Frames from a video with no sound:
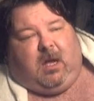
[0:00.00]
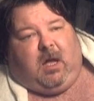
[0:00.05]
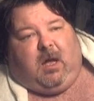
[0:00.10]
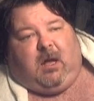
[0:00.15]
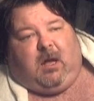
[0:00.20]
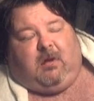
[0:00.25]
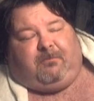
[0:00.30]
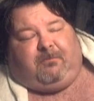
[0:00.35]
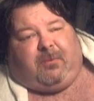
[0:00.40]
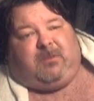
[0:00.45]

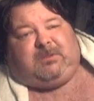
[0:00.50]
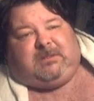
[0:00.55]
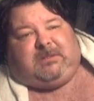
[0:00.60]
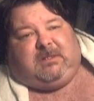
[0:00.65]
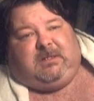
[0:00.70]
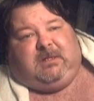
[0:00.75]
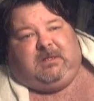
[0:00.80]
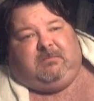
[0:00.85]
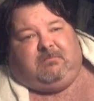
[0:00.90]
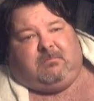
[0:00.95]
Uh,
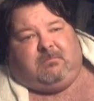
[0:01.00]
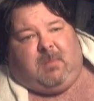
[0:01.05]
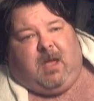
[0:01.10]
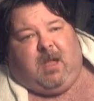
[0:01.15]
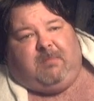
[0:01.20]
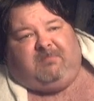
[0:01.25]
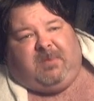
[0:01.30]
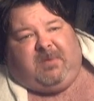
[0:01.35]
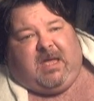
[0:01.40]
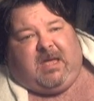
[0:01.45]
personally,
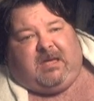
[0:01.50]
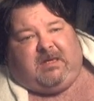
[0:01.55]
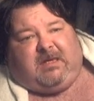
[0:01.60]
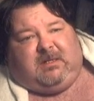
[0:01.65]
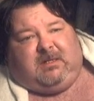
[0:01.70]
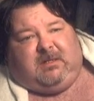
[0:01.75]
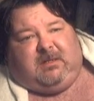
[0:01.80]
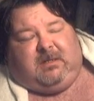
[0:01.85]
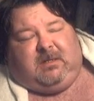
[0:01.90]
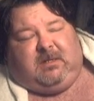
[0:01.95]
my bet
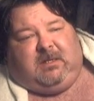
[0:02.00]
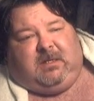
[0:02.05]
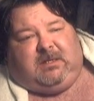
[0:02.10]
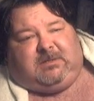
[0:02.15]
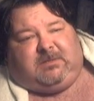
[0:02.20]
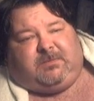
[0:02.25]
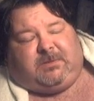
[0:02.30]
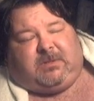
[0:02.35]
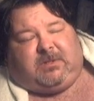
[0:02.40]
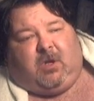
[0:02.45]

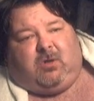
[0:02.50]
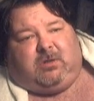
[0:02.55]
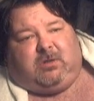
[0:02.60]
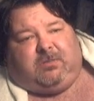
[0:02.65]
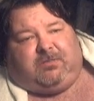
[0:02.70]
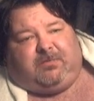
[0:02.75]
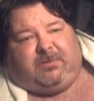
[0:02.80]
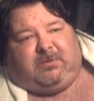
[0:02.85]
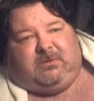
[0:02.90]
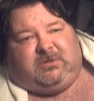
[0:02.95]
is with all
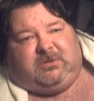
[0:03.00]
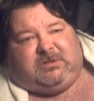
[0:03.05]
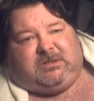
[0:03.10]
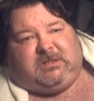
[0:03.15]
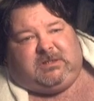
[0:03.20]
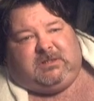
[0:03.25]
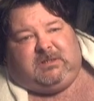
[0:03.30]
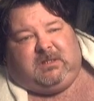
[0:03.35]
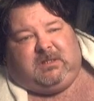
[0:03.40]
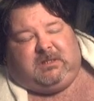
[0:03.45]
the
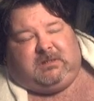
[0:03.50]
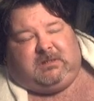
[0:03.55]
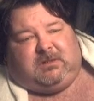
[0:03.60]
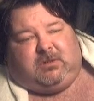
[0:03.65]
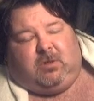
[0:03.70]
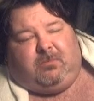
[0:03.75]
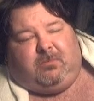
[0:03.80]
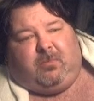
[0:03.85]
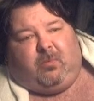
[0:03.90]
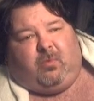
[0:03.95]
pollution and the
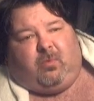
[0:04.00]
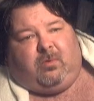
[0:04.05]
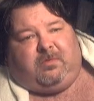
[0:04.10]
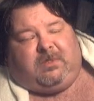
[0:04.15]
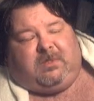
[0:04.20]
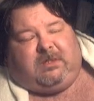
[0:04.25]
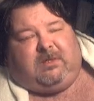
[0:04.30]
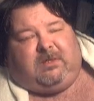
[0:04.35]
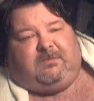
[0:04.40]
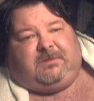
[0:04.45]
global
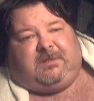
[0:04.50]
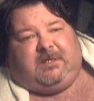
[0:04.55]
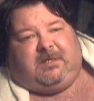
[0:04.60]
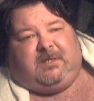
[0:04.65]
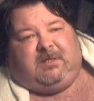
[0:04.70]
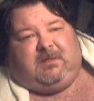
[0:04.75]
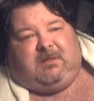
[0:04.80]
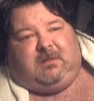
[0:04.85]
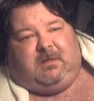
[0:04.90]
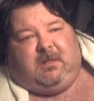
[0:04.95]
warming and
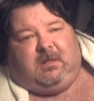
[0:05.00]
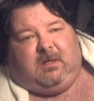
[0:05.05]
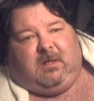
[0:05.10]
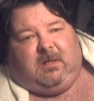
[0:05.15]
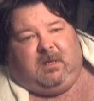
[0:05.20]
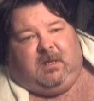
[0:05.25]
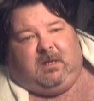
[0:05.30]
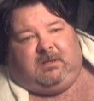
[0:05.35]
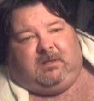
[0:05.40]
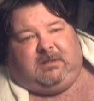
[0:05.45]
everything,
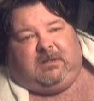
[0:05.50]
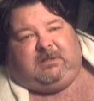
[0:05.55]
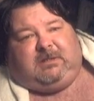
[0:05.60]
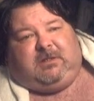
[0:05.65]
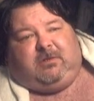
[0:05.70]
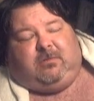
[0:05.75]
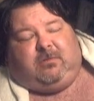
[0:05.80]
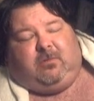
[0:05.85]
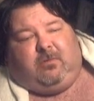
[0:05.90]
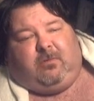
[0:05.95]

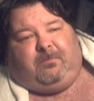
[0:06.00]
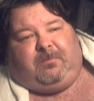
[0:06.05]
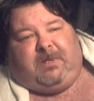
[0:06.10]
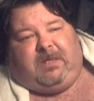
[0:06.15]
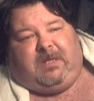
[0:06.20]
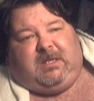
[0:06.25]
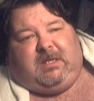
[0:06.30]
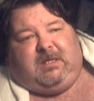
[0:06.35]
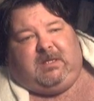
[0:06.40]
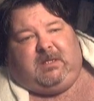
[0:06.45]
that there will
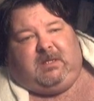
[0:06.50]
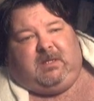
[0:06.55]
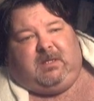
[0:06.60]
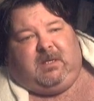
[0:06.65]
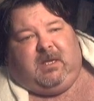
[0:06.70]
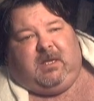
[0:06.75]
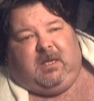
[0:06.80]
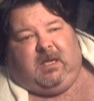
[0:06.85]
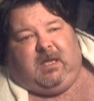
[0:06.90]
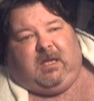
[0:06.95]

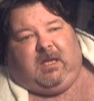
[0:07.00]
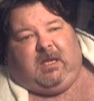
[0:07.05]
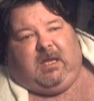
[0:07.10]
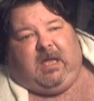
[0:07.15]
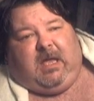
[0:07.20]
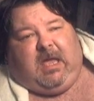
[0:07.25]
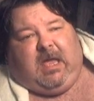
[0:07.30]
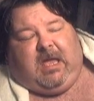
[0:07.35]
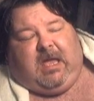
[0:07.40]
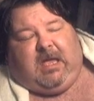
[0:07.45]
be
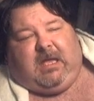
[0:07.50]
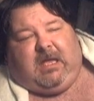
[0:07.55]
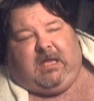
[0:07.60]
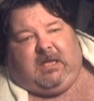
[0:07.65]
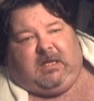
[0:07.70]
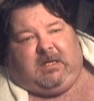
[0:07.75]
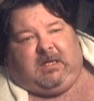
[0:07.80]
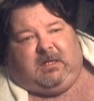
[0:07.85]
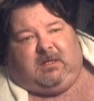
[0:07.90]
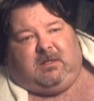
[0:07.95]

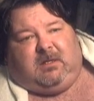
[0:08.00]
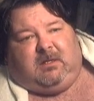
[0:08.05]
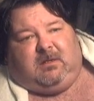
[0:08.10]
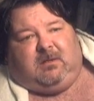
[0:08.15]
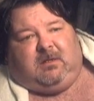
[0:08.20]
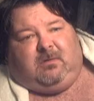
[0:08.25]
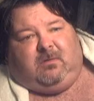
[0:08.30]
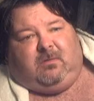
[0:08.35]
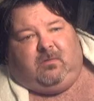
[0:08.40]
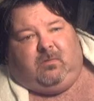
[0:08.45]
a.
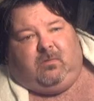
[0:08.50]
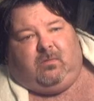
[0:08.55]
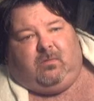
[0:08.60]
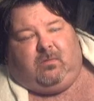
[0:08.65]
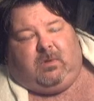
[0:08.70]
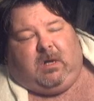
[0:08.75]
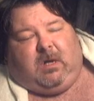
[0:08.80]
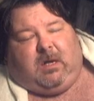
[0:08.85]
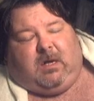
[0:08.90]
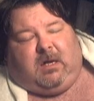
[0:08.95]

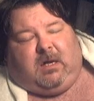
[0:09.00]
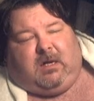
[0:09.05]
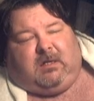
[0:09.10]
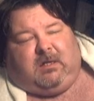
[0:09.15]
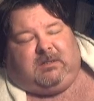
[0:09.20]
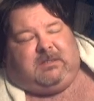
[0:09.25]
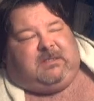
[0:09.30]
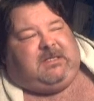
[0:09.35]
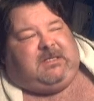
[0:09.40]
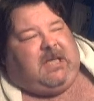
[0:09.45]

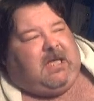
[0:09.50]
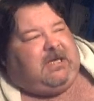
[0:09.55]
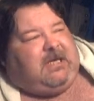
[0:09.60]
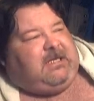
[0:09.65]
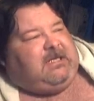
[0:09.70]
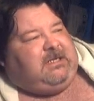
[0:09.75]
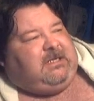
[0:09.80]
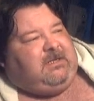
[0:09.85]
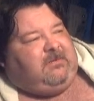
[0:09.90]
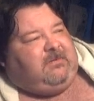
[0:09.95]
Uh, God,
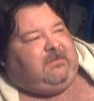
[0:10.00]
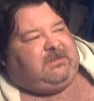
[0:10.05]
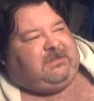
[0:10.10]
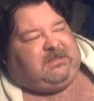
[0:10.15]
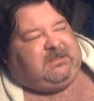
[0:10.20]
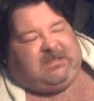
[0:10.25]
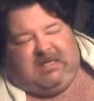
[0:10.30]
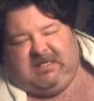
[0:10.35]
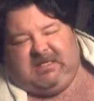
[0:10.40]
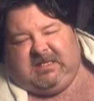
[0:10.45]
I could never
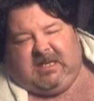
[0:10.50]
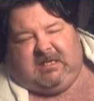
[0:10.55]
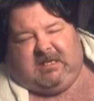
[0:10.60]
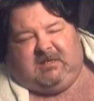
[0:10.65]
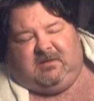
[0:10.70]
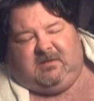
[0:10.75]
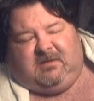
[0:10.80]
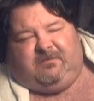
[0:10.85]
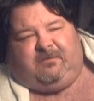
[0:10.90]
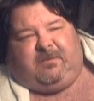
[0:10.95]
say
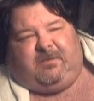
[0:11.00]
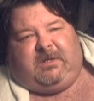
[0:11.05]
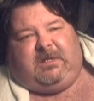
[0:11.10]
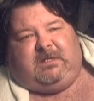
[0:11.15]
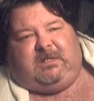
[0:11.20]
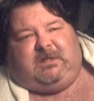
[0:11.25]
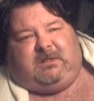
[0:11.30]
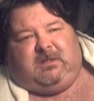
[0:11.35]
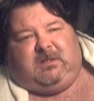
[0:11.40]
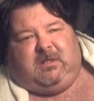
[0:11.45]
that. A
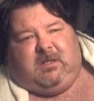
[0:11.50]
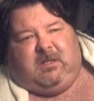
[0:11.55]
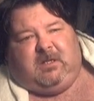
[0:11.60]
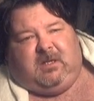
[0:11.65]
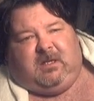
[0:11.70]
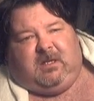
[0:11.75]
friggin'